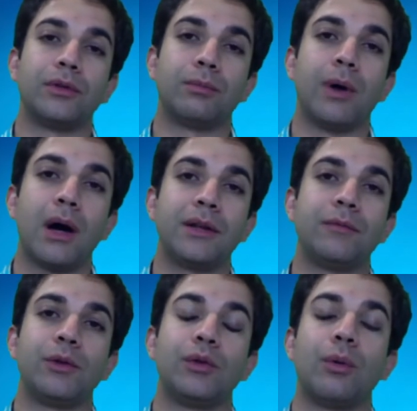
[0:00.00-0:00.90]
body,
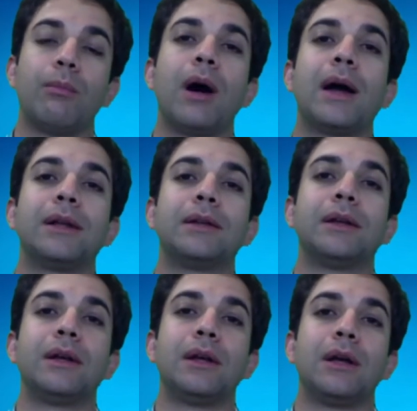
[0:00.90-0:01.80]
with your mind,
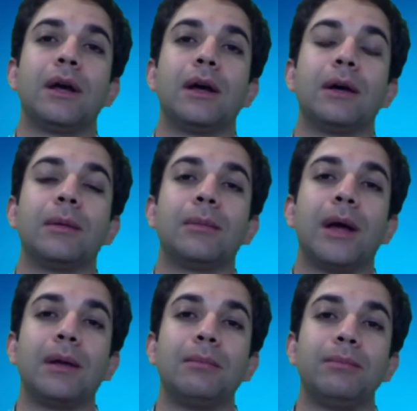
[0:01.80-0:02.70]

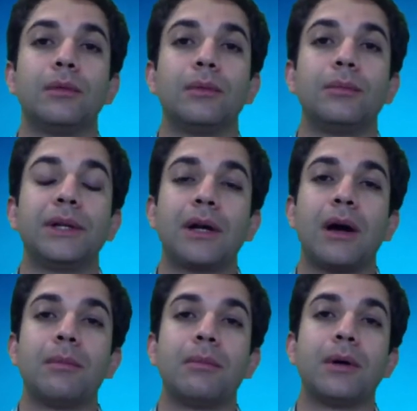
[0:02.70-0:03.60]
and
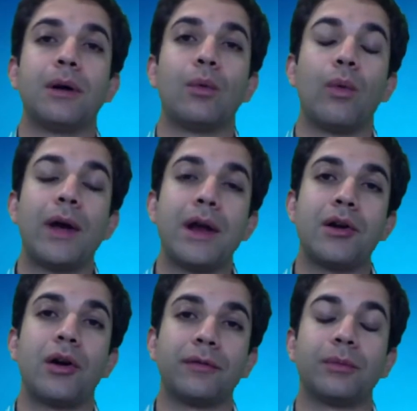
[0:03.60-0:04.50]
become
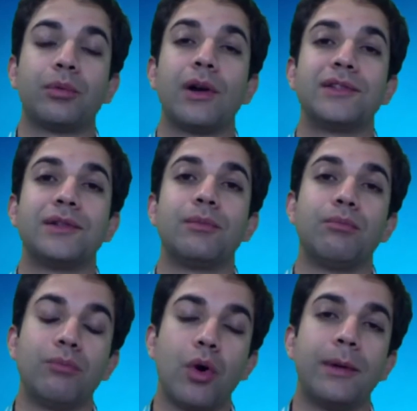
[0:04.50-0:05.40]
aware of the present
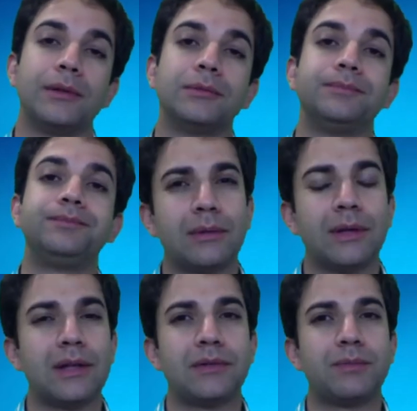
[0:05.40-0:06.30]
moment.
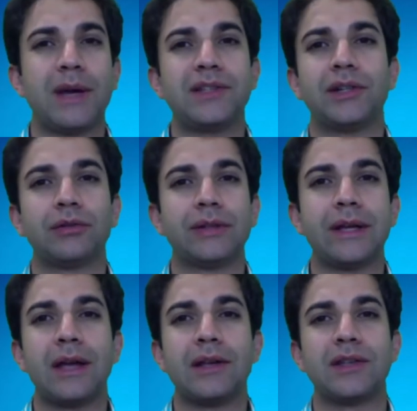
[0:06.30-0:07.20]
It's
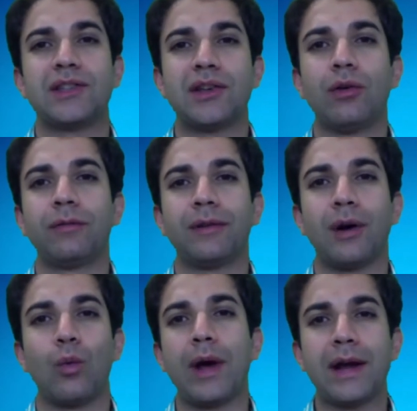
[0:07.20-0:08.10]
basically a
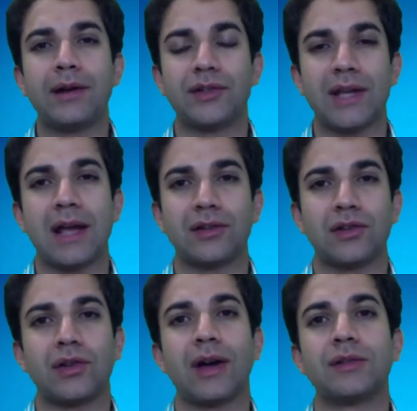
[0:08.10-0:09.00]
self-awareness
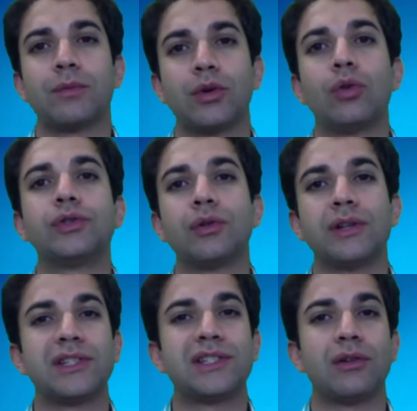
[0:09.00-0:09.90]
exercise, but also
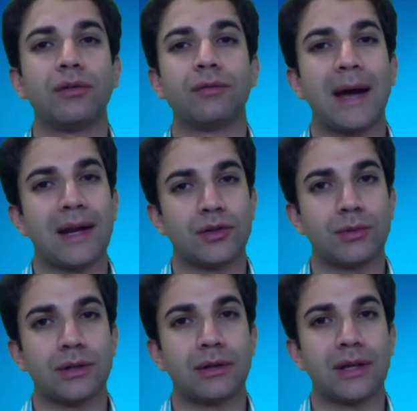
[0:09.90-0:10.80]
a
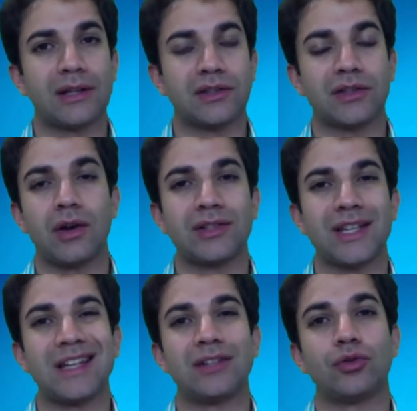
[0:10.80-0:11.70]
self-management exercise
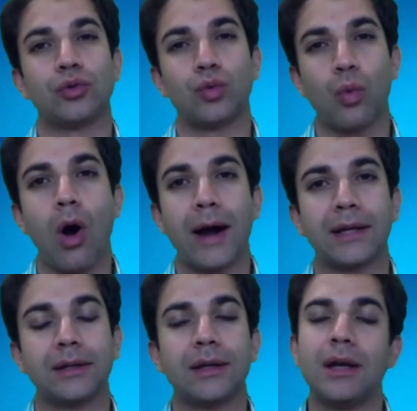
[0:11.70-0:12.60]

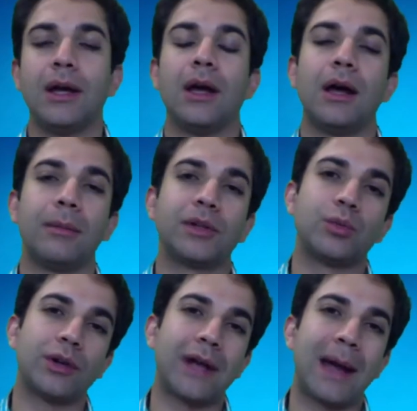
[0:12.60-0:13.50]
intertwined. Because
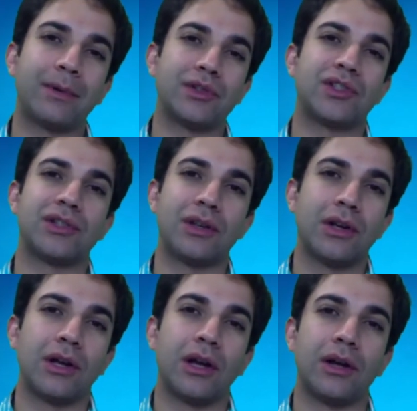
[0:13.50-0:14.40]
what happens,
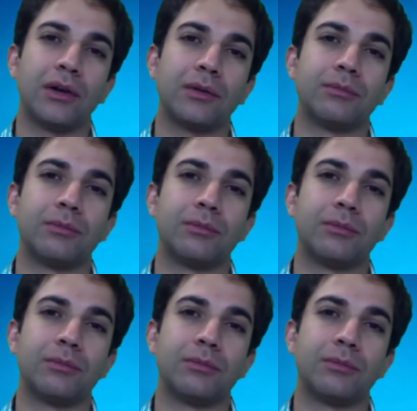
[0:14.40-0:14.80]
the